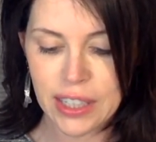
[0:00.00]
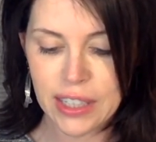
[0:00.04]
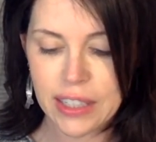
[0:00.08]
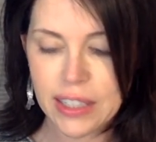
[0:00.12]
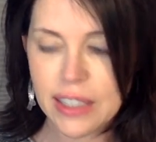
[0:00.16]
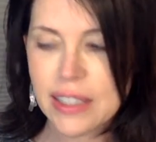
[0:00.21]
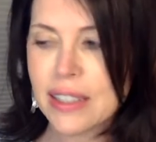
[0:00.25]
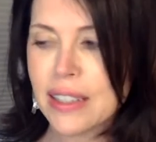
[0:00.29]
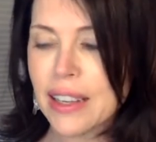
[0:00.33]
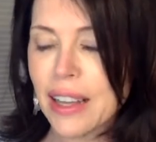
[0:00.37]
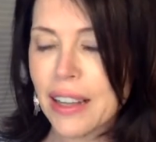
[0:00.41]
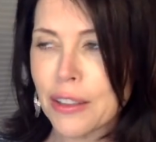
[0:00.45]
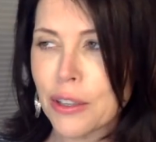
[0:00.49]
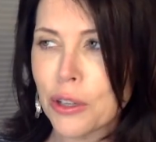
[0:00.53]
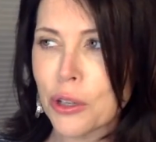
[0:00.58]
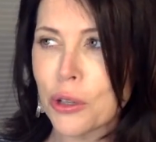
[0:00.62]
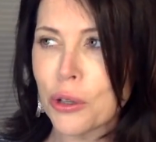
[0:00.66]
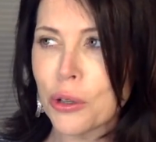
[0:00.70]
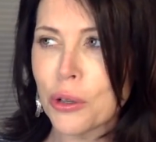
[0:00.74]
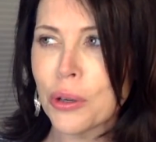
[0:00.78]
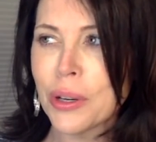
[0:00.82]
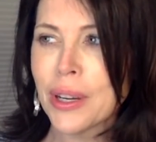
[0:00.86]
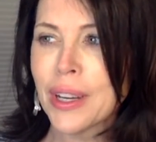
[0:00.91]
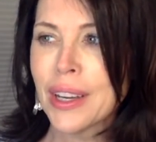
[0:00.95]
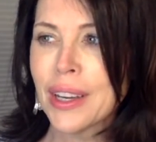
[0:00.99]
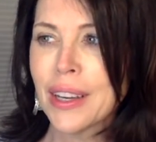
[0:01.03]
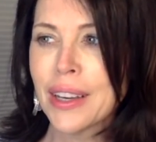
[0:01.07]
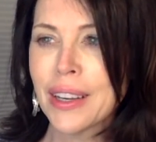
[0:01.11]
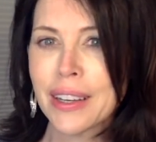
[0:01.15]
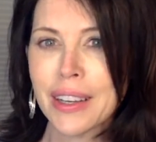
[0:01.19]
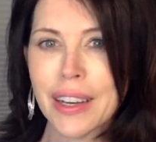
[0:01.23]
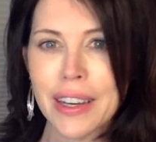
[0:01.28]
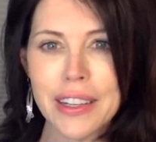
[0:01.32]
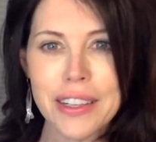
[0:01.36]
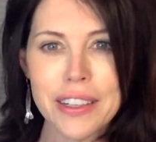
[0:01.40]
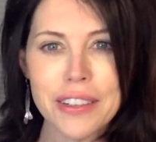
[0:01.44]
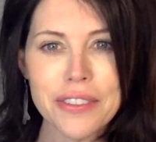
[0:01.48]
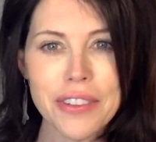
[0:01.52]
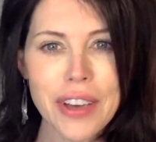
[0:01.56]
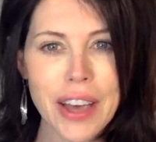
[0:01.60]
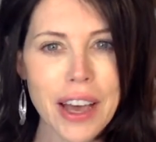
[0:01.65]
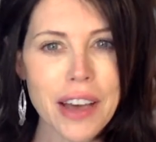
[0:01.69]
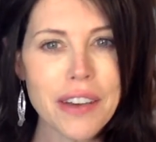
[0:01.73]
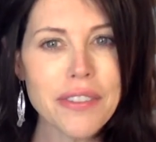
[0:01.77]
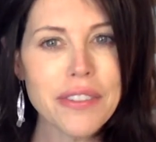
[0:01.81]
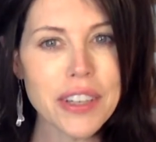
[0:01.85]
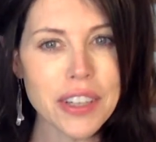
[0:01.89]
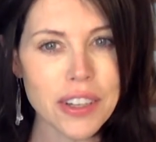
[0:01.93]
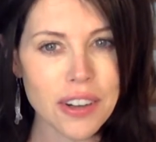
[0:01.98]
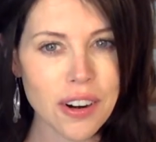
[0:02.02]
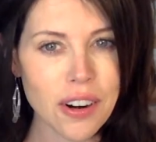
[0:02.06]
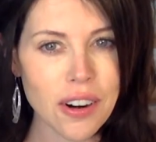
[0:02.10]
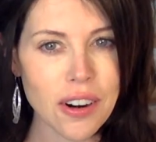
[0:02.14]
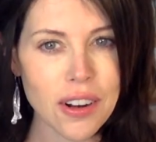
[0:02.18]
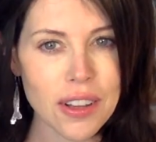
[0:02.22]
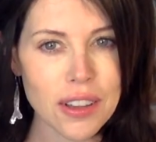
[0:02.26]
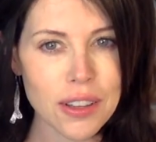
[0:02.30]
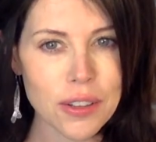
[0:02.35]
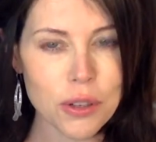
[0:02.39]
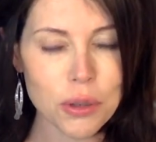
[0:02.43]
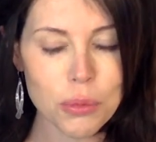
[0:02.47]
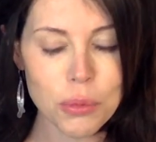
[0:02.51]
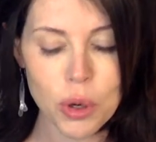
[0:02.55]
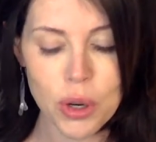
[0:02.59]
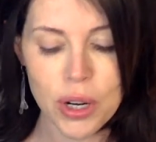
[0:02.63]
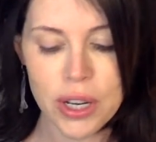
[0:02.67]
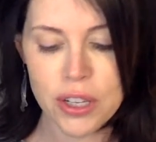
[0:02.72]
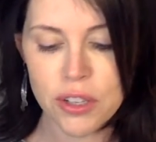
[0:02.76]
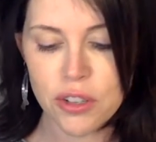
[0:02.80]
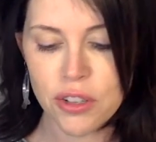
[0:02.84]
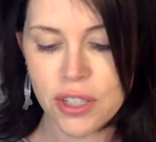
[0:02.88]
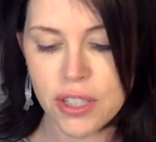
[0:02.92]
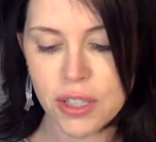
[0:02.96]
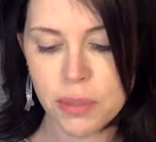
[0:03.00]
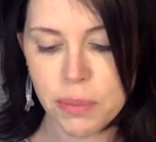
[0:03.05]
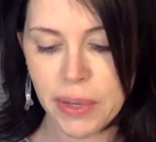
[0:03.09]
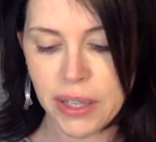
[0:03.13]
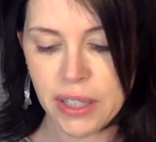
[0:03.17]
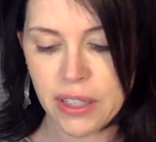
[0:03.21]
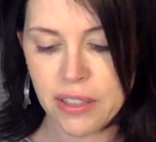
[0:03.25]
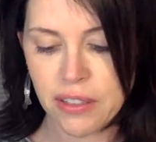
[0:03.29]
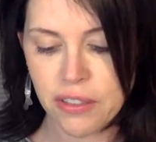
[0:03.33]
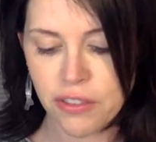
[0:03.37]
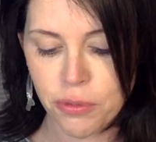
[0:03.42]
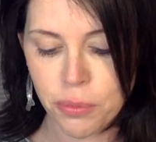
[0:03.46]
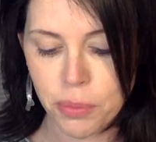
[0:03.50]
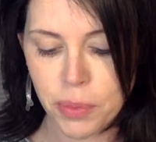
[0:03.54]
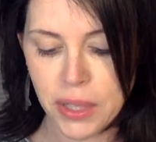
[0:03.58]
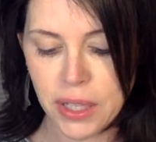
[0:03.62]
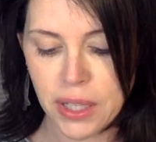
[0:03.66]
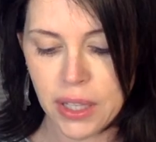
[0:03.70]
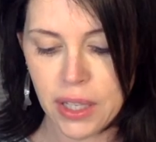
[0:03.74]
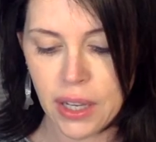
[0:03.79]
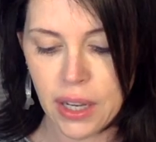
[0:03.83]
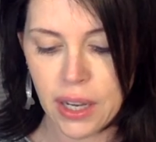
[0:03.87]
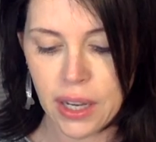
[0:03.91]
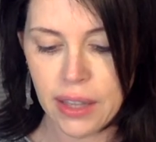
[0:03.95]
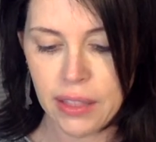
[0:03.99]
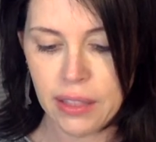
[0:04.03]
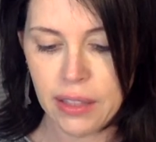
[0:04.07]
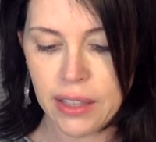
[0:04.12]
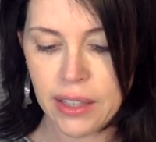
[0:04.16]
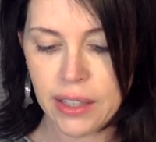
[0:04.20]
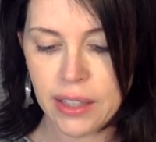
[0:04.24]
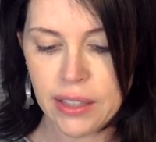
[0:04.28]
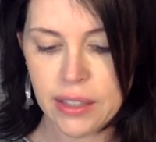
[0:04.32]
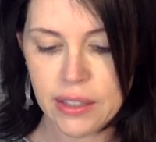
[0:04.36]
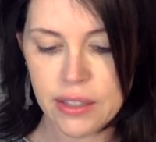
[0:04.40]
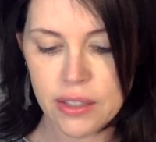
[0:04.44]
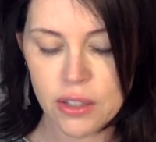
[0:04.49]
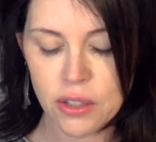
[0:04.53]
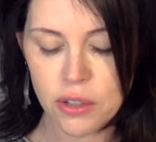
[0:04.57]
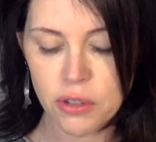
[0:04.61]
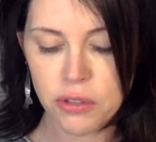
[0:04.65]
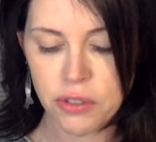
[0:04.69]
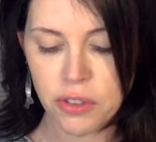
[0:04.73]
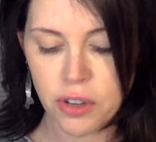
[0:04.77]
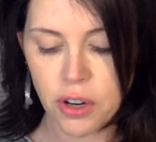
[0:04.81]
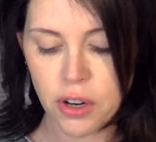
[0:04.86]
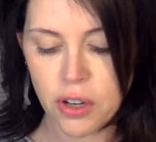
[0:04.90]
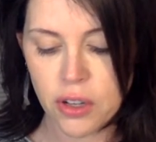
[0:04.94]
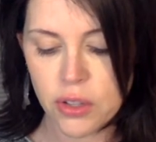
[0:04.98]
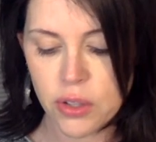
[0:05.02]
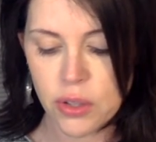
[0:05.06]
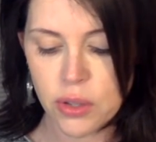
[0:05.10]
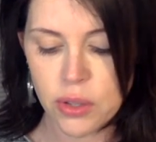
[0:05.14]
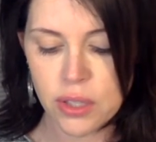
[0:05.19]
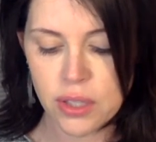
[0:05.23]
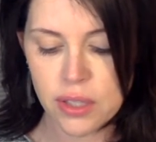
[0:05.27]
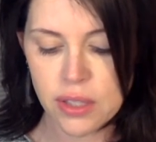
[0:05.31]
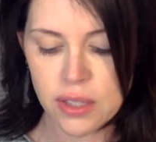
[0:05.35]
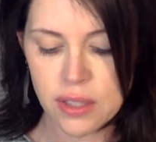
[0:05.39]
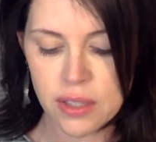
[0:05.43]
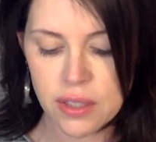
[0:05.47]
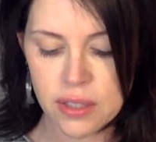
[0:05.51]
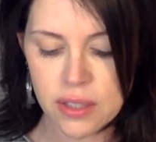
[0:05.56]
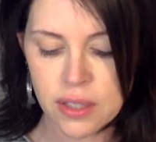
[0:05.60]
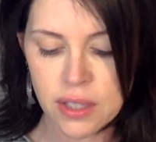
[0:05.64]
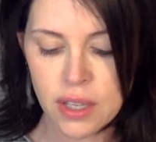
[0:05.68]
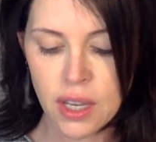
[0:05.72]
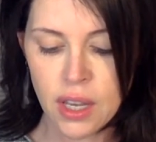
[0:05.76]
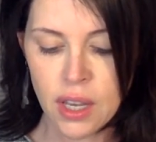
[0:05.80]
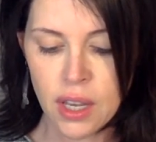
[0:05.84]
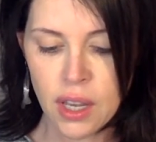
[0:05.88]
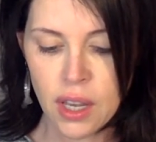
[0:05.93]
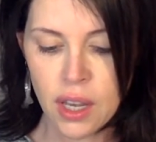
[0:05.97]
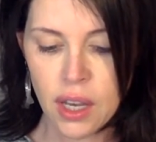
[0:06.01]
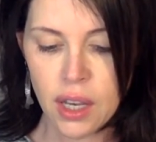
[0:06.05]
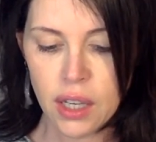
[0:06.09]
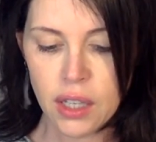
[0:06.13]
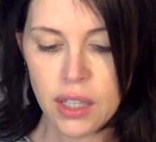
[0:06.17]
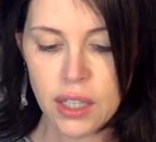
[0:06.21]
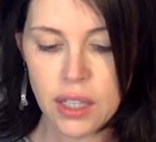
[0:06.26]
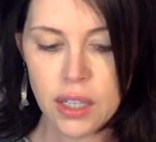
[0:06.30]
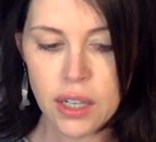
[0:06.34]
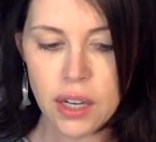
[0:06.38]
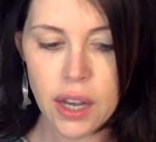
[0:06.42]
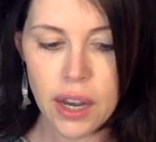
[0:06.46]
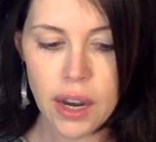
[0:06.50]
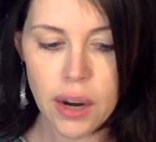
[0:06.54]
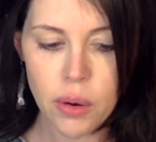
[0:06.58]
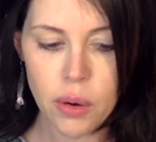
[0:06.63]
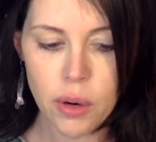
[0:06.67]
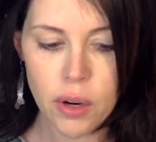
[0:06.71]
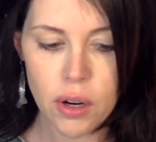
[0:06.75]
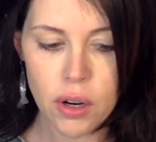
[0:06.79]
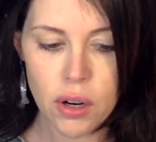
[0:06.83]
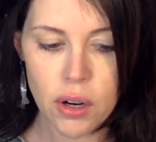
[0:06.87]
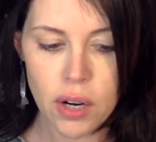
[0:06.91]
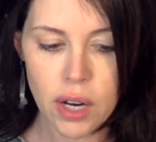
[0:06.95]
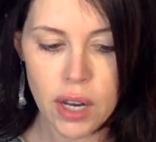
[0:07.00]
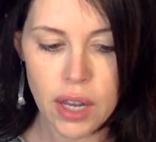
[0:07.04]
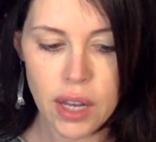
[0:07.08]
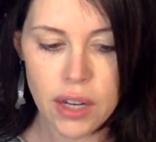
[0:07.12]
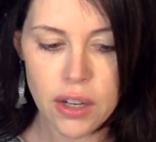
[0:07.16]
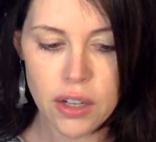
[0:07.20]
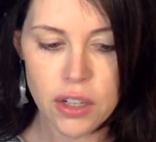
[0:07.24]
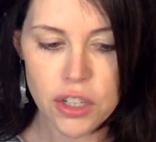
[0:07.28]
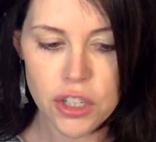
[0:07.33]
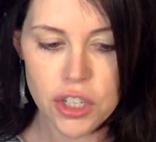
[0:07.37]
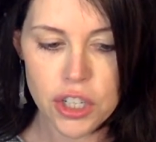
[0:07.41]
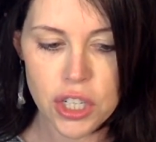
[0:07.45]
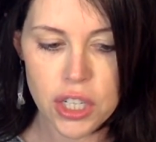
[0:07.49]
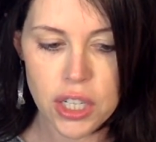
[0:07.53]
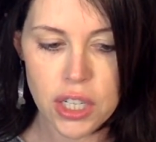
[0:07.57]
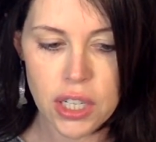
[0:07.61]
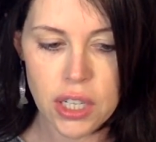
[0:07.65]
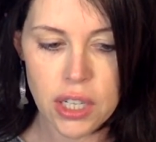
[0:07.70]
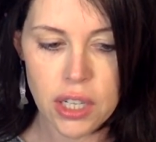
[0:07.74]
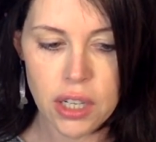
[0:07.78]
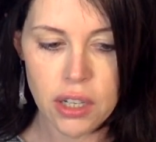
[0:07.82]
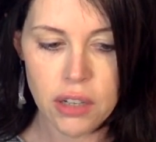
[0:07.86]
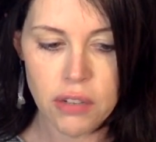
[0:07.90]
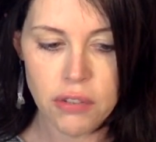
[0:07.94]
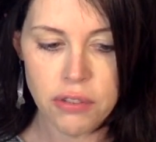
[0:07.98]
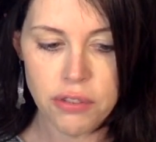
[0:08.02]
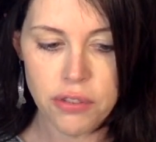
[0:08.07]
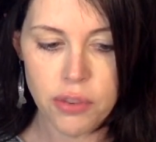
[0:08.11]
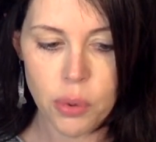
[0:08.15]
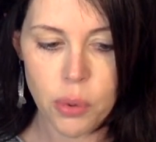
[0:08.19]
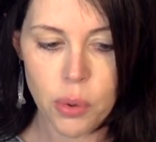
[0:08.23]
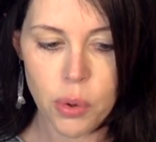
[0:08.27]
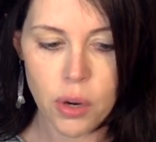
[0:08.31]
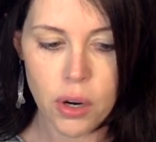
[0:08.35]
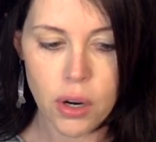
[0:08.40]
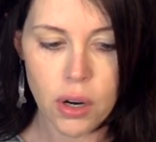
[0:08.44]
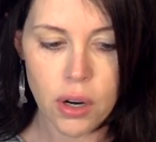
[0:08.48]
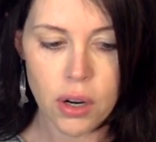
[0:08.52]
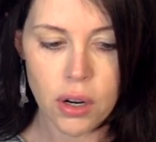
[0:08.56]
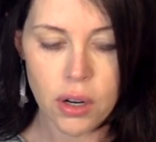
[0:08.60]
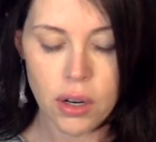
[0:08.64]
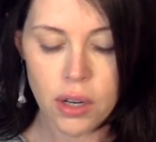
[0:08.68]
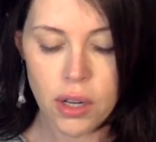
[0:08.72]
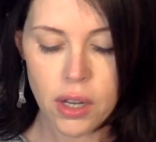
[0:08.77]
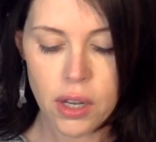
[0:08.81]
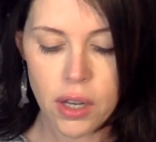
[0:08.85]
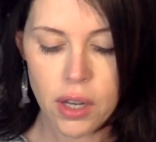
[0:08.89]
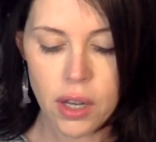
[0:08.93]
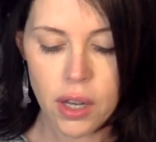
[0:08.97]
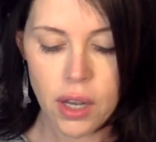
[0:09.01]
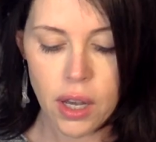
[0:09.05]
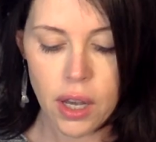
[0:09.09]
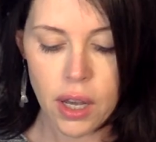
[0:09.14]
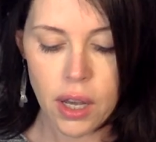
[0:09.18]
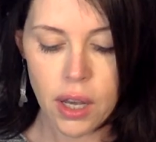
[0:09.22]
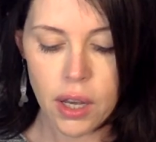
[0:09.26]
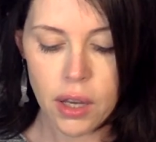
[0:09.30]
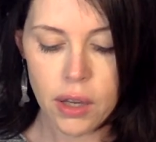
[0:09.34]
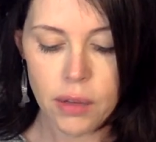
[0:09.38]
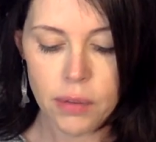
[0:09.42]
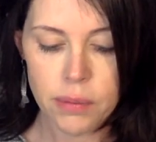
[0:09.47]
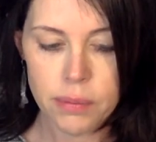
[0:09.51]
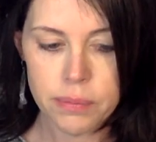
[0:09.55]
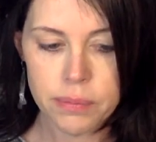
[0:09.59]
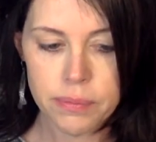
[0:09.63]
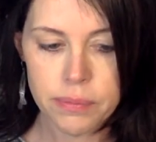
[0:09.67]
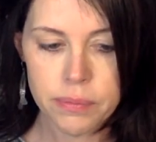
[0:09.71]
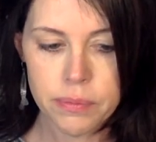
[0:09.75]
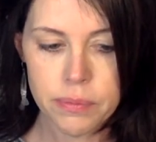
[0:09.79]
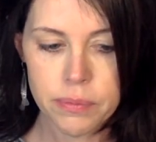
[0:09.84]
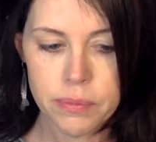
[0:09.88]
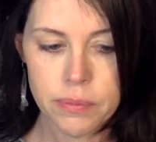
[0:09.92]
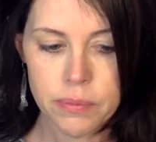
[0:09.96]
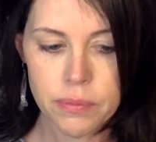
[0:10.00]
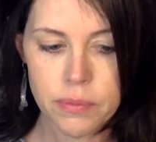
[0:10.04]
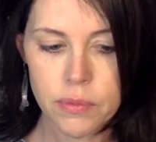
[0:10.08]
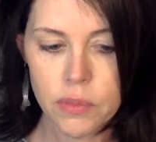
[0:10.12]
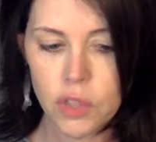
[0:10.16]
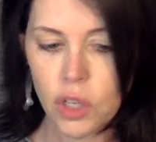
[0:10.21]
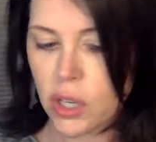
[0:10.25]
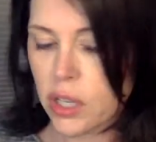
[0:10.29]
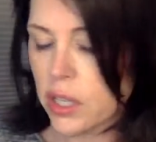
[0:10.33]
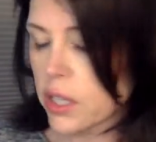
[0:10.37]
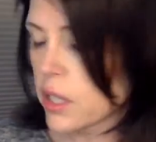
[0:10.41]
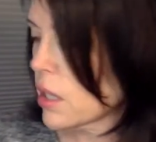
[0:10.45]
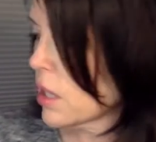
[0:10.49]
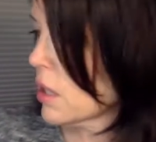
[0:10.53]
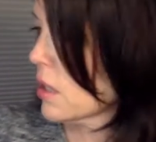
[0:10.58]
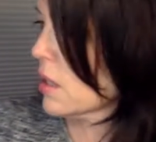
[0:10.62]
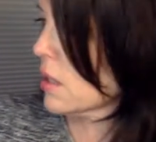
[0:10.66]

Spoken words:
It is a little kind of heavier, a little more introspective, but I like it so far. So this is, again, our energy for, sorry, did I